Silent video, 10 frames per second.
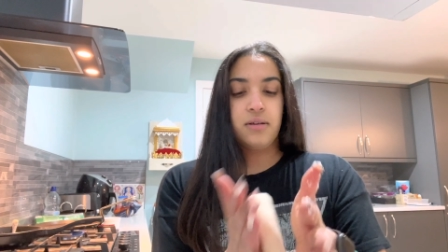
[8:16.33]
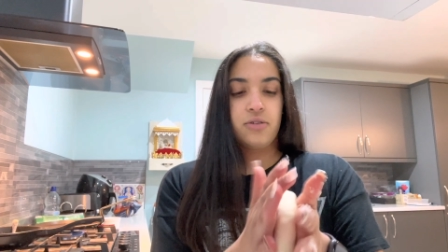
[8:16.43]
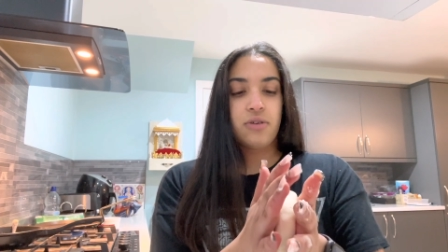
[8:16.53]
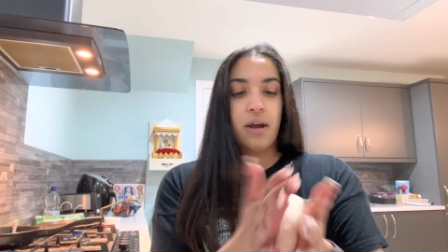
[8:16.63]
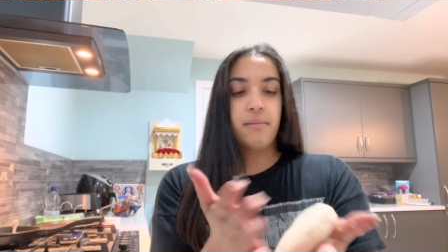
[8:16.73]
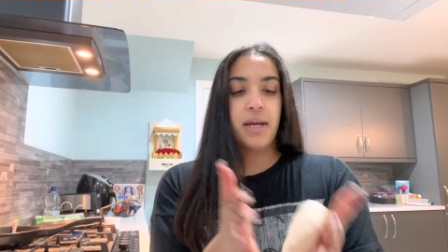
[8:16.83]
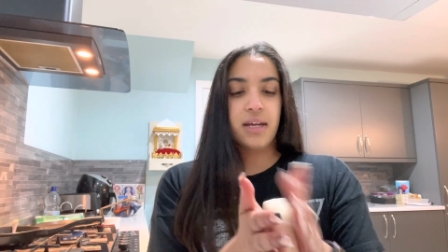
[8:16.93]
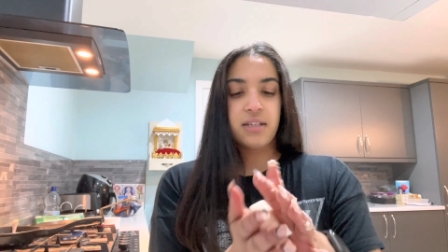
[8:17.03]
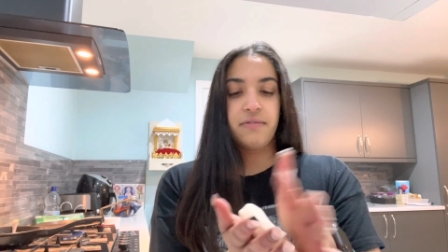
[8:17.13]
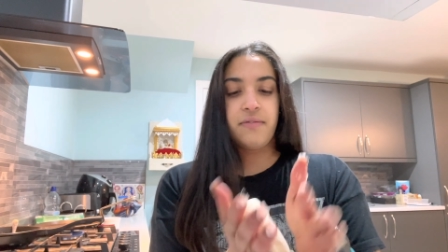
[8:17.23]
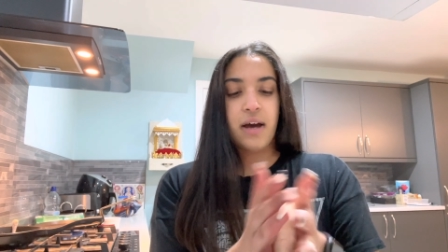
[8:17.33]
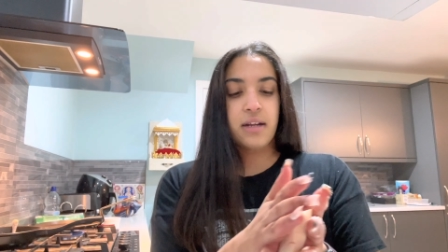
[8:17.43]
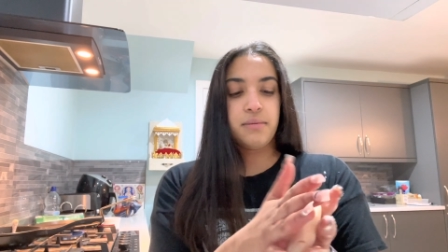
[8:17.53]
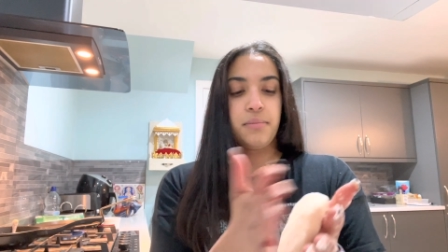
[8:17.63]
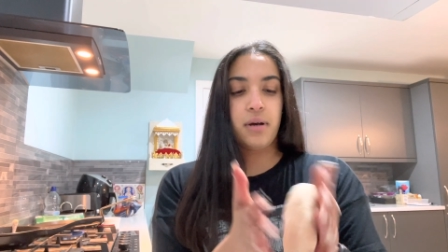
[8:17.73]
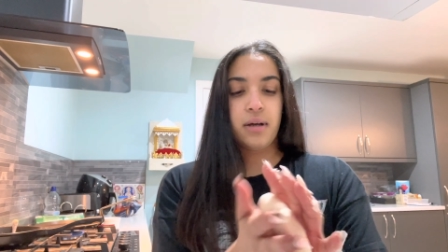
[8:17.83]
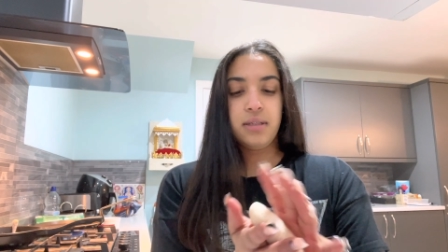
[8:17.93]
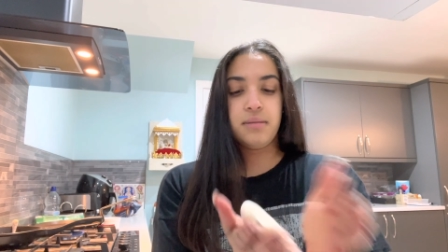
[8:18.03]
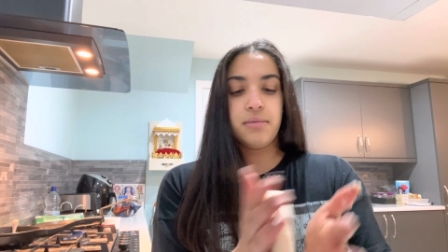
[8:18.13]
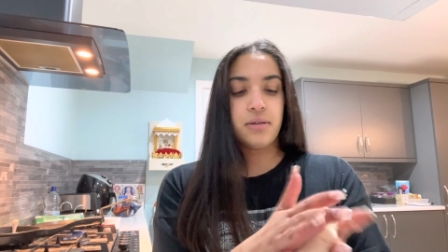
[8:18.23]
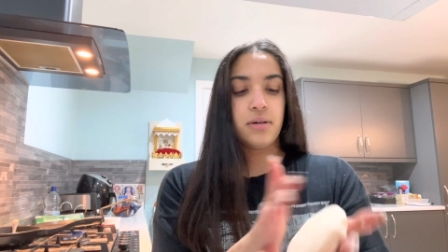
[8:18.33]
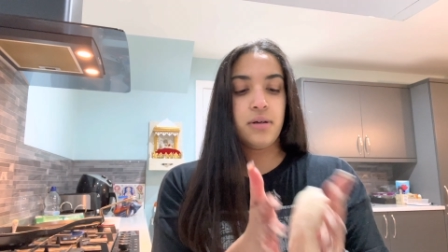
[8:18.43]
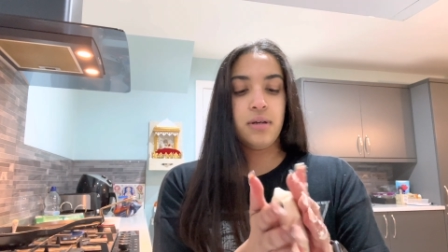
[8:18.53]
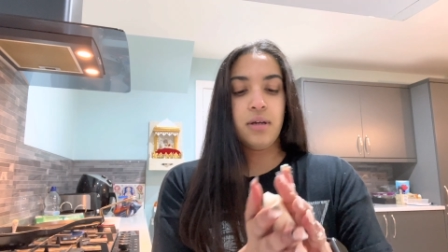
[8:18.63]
Try and make it as flat as possible.